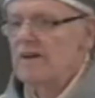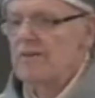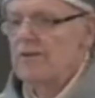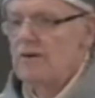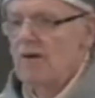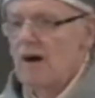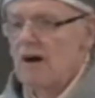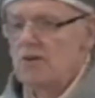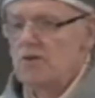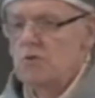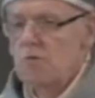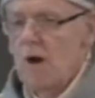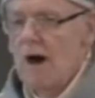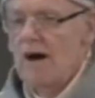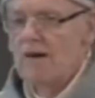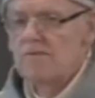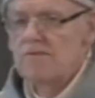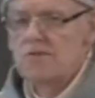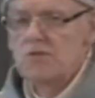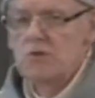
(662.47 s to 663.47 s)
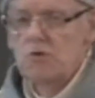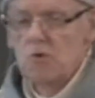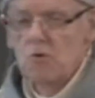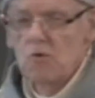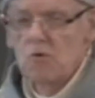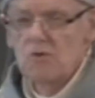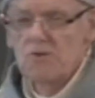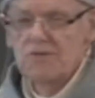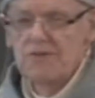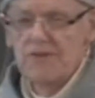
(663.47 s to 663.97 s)
There are 12
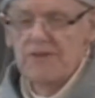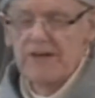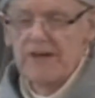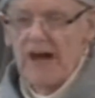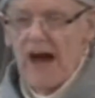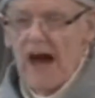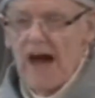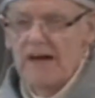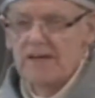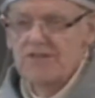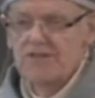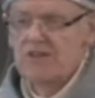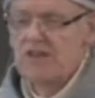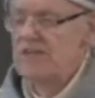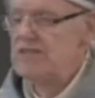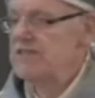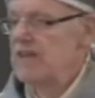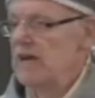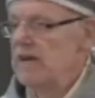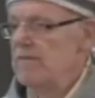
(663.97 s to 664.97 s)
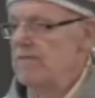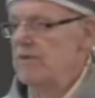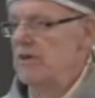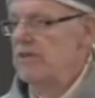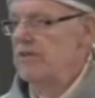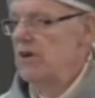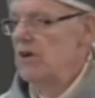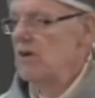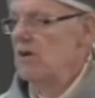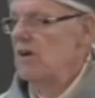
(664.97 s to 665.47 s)
schools in the diocese that have
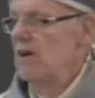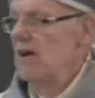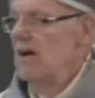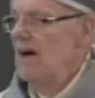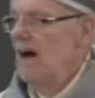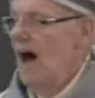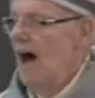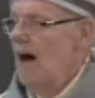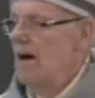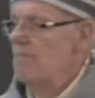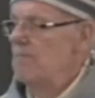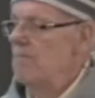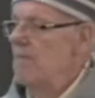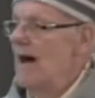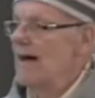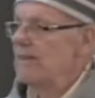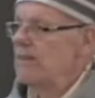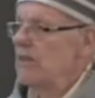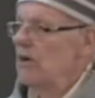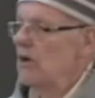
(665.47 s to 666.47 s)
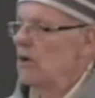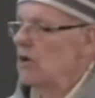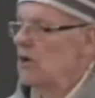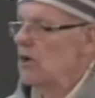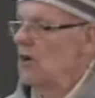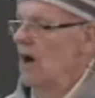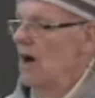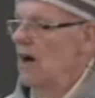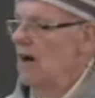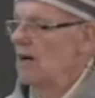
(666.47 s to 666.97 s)
either met
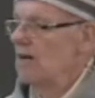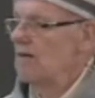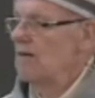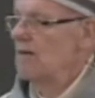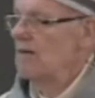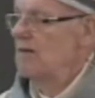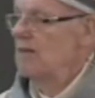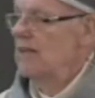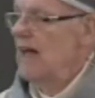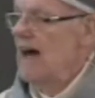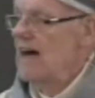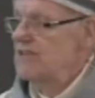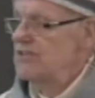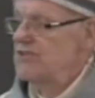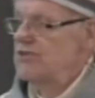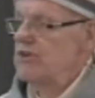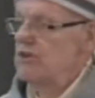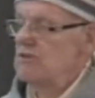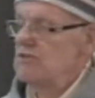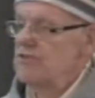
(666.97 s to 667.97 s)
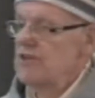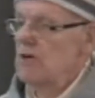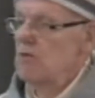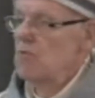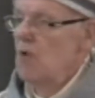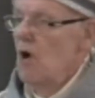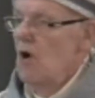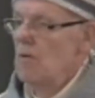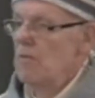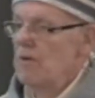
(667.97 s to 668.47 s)
their last year's
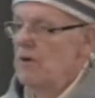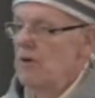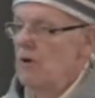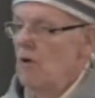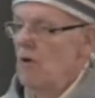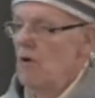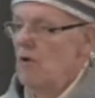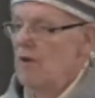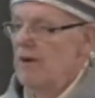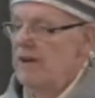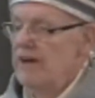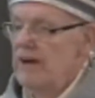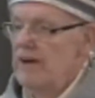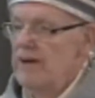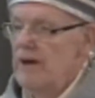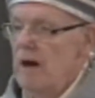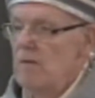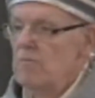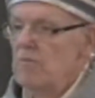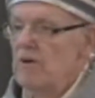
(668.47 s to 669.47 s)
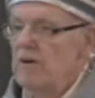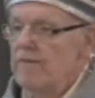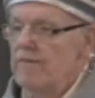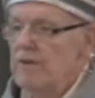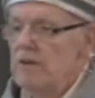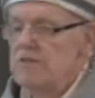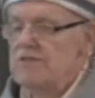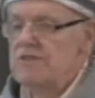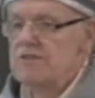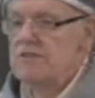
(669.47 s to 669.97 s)
enrollment, or in a number of
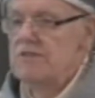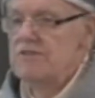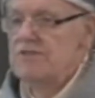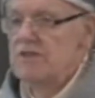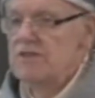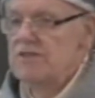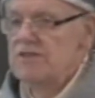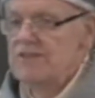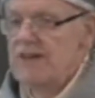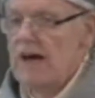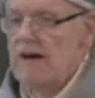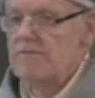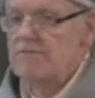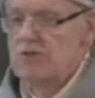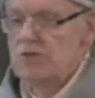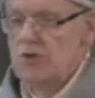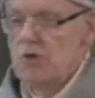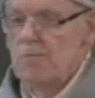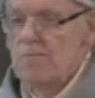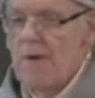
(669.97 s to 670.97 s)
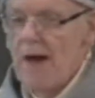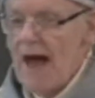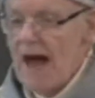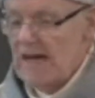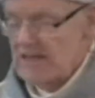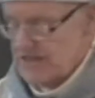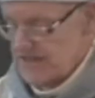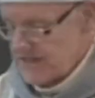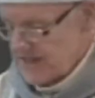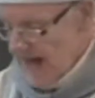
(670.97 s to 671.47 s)
instances have
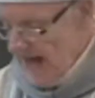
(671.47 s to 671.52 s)
surpassed